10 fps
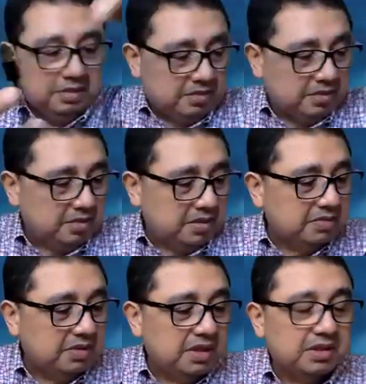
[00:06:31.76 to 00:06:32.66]
So
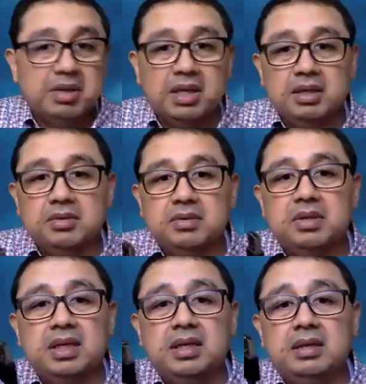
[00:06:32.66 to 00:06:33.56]
this one is by
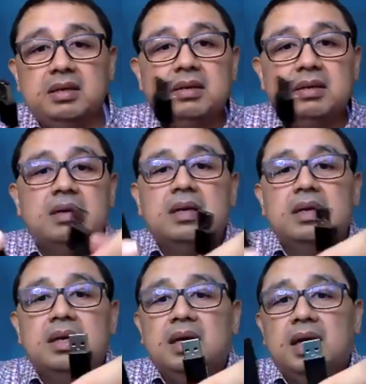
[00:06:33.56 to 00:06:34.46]
Ugreen.
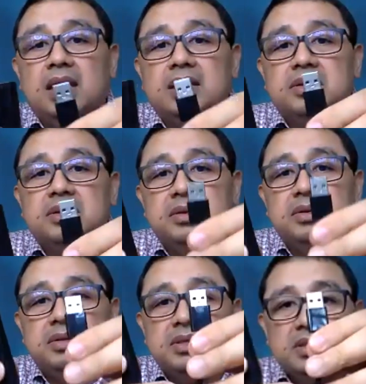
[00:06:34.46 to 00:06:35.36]
And so you
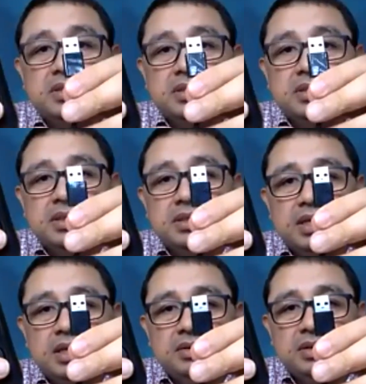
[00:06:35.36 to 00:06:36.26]
notice this is
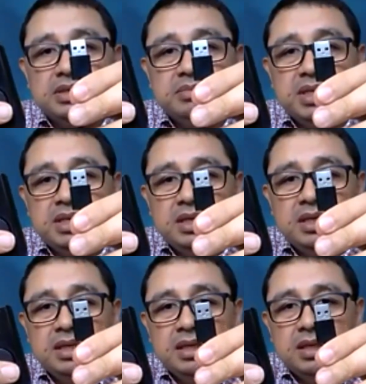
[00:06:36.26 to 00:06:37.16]
a
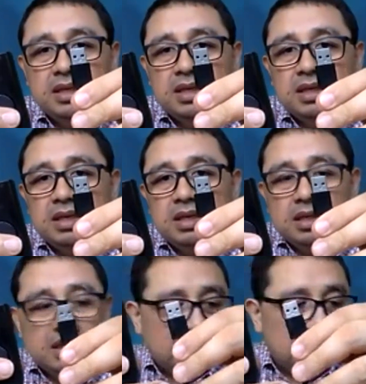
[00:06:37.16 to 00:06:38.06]
USB
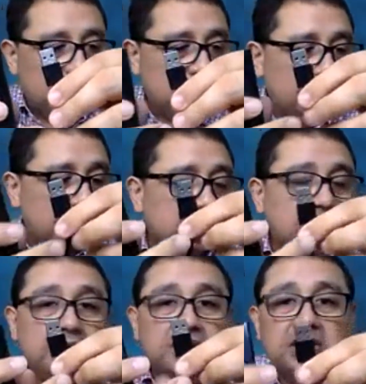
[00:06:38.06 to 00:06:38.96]
that is
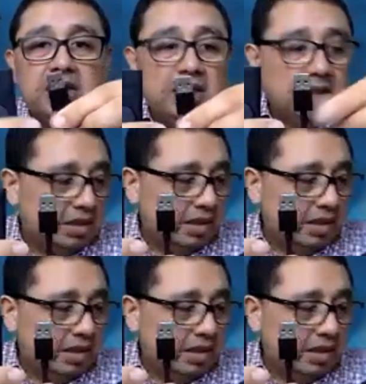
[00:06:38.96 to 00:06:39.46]
traditional.